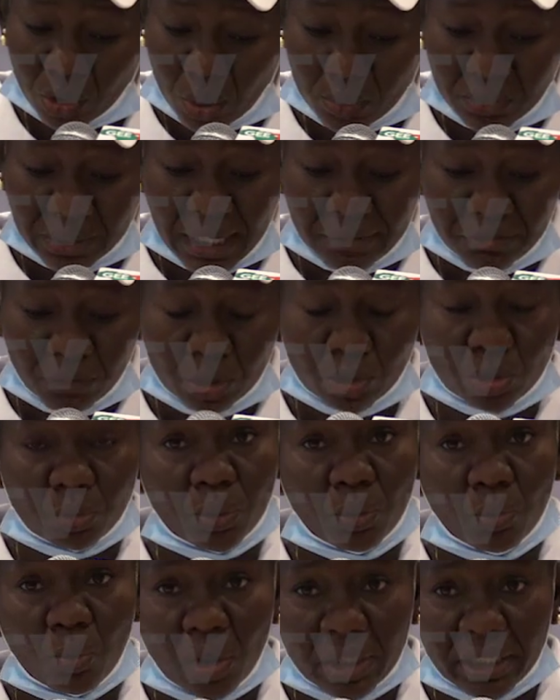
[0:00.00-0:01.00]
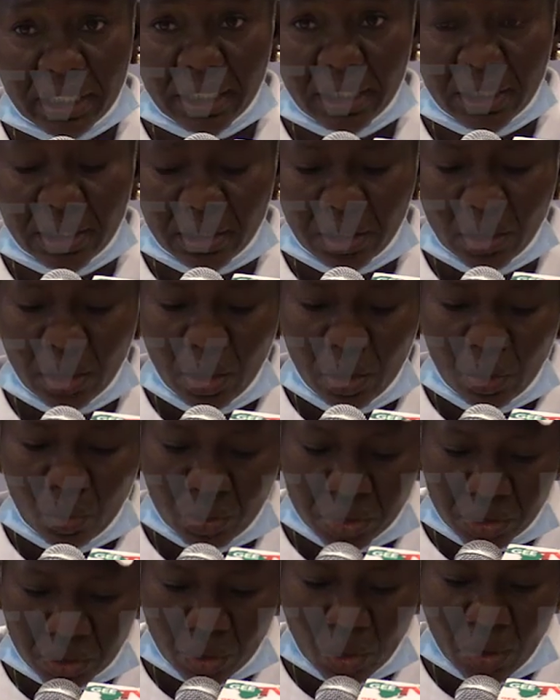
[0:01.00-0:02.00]
observed not to be working,
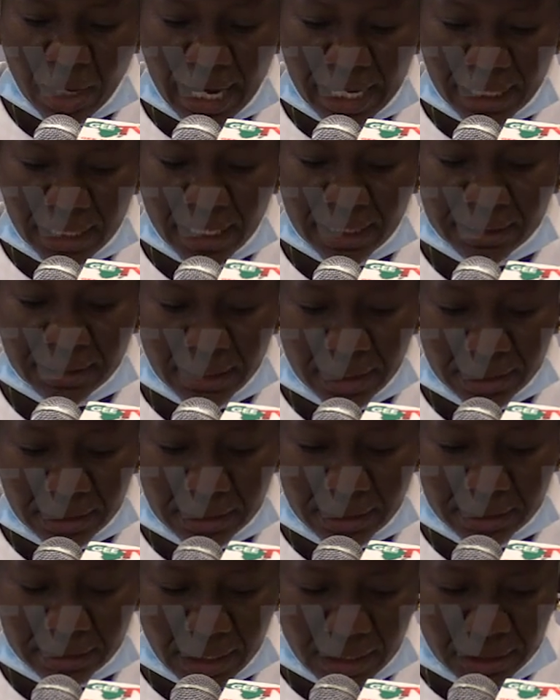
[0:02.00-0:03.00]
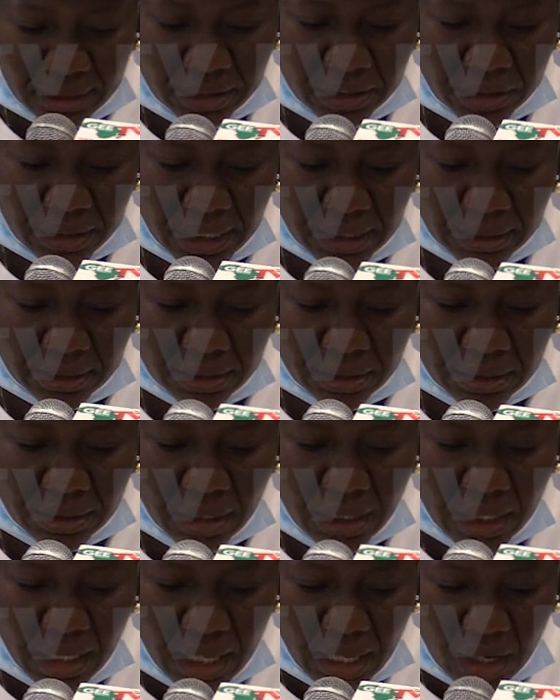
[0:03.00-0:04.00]
we saw INEC technicians